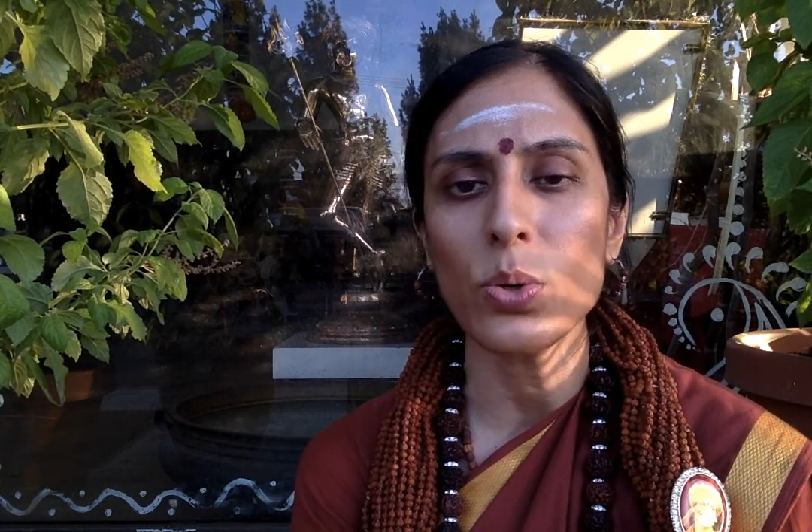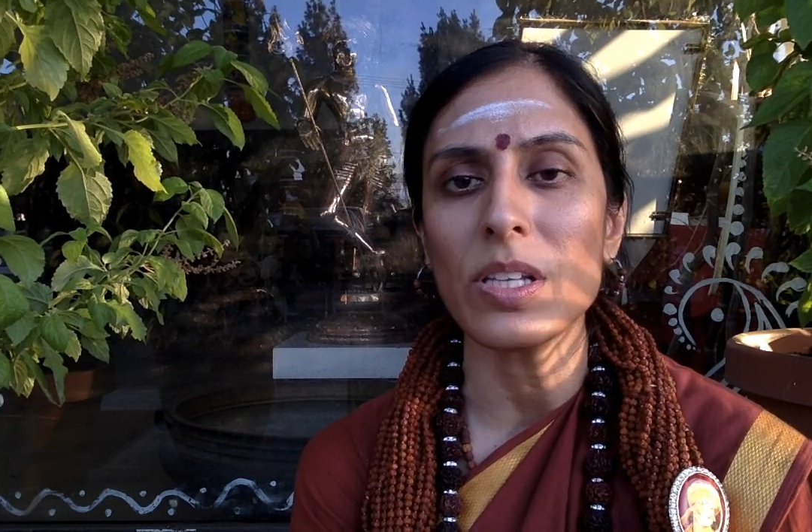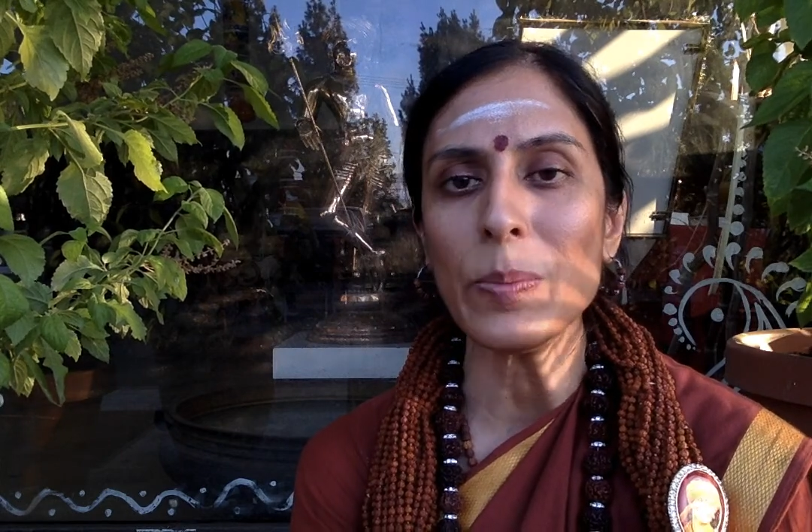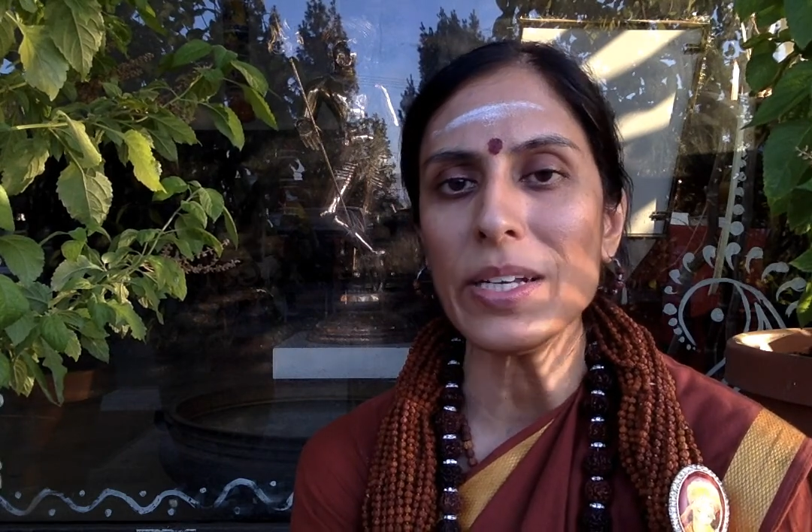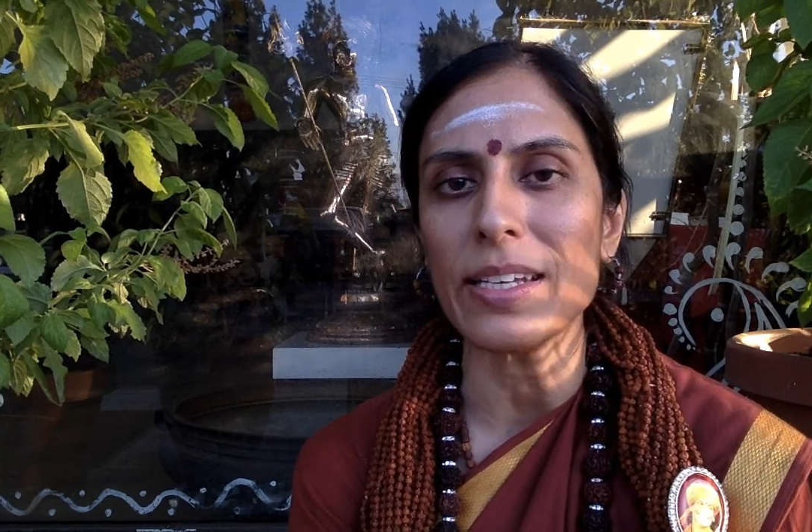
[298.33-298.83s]

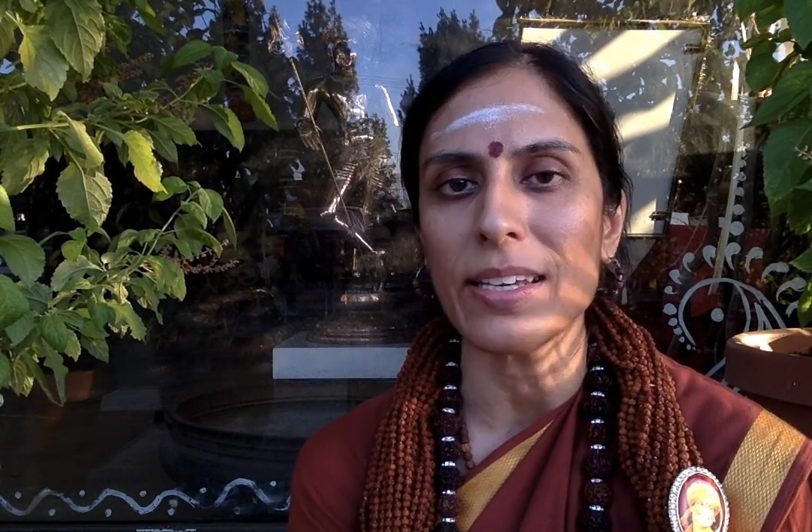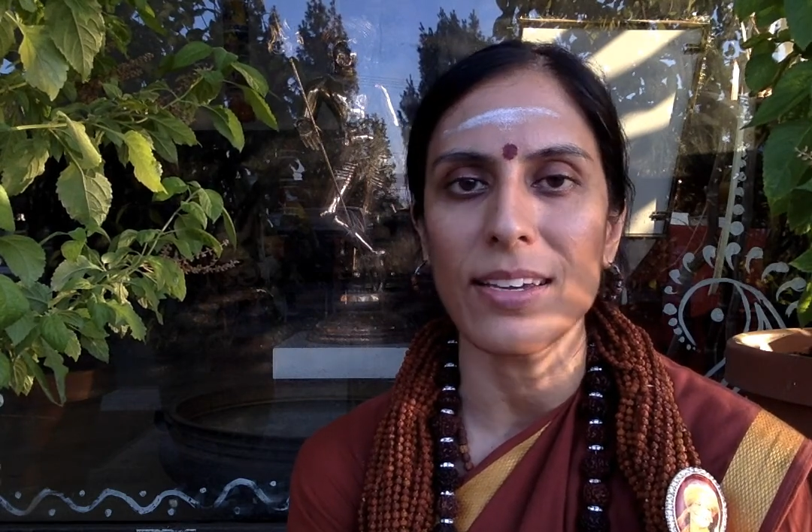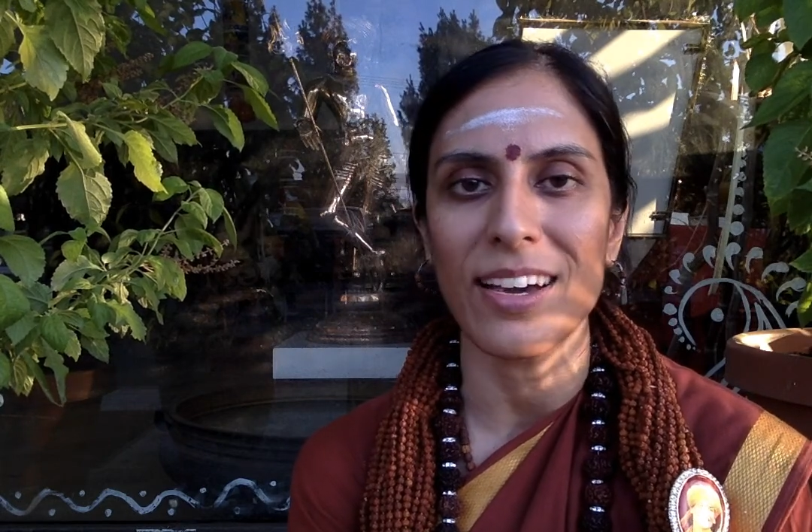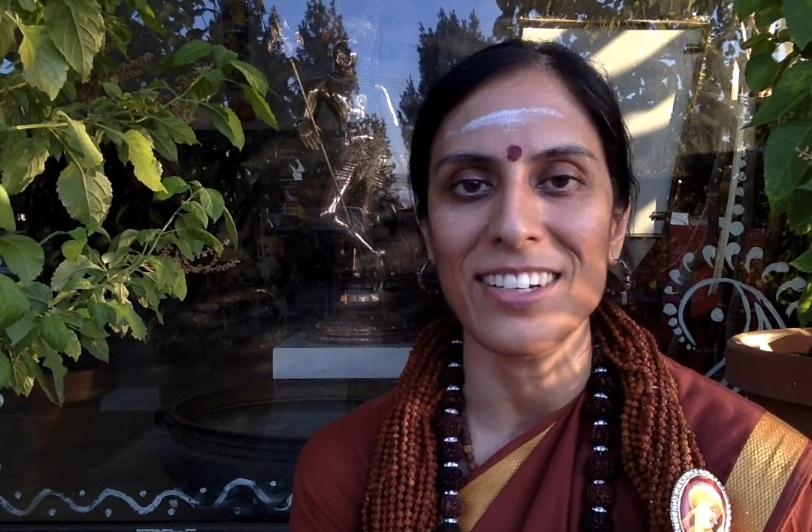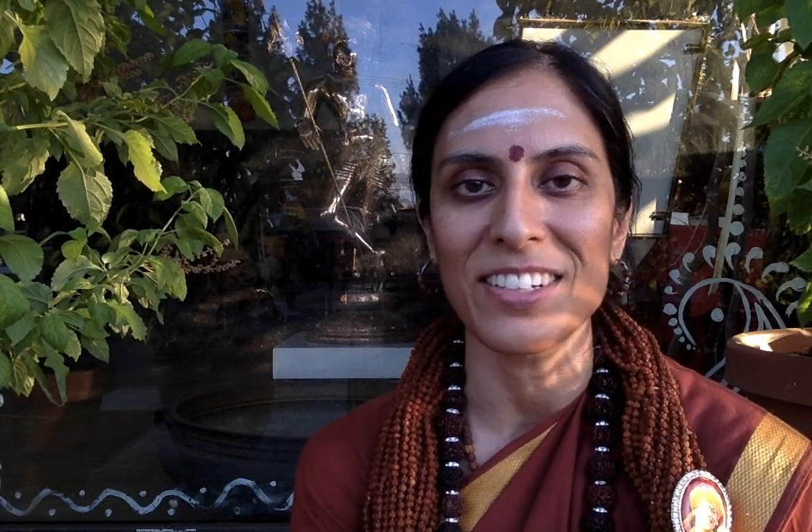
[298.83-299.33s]
limiting
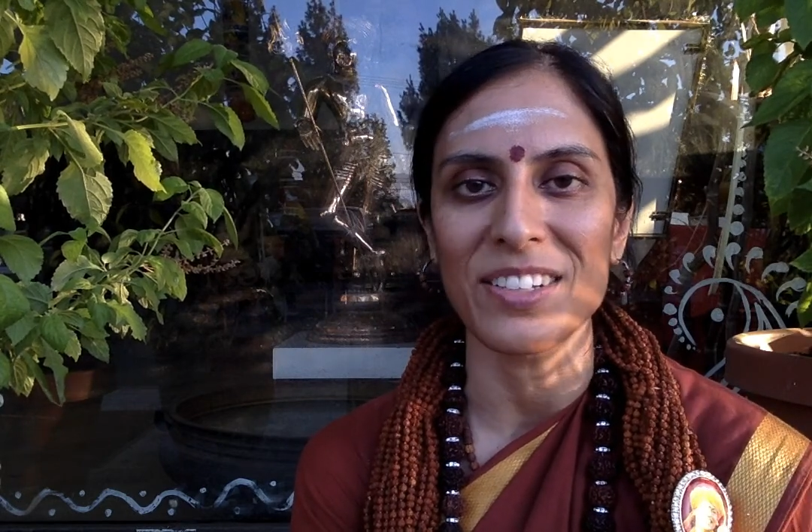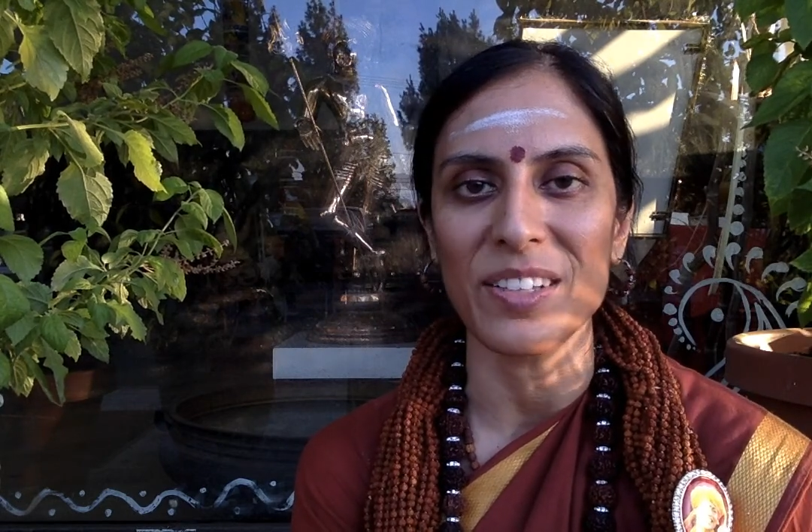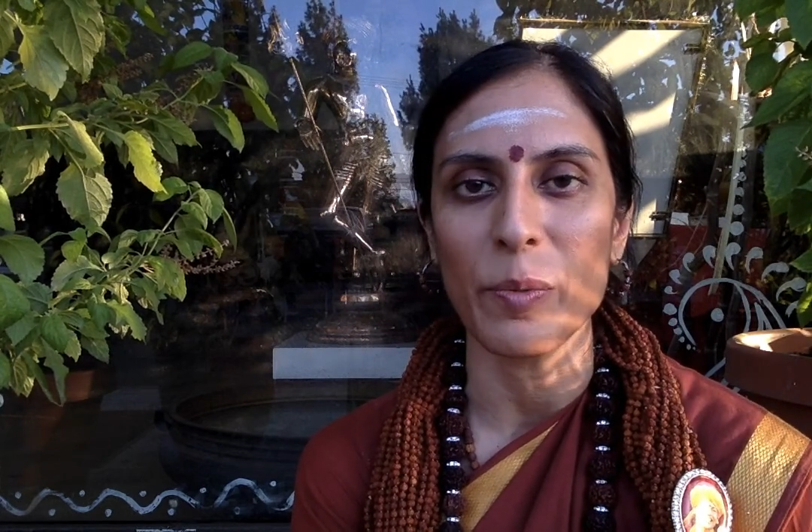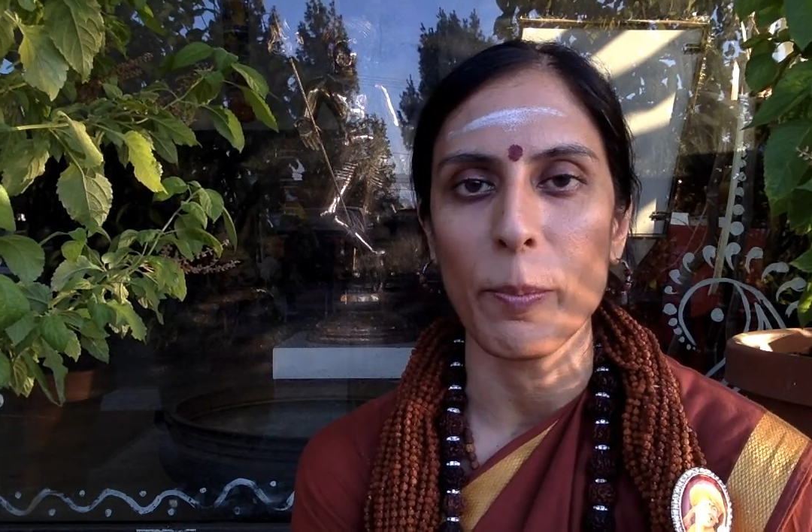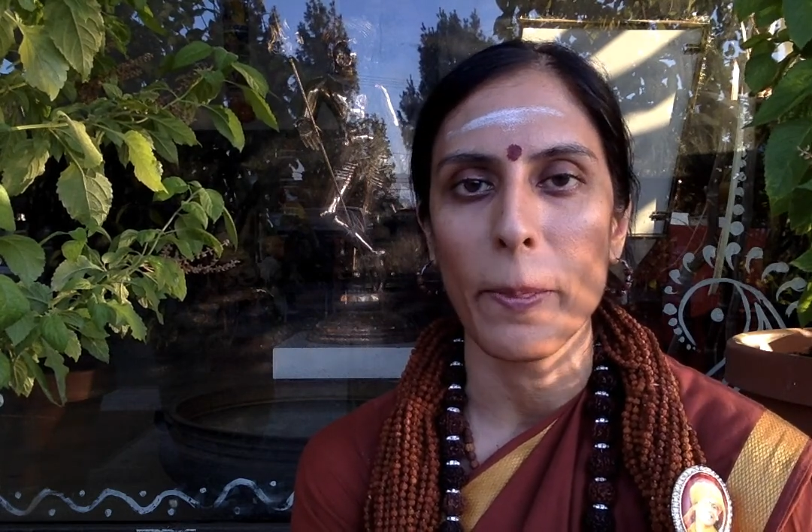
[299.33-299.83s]
actually.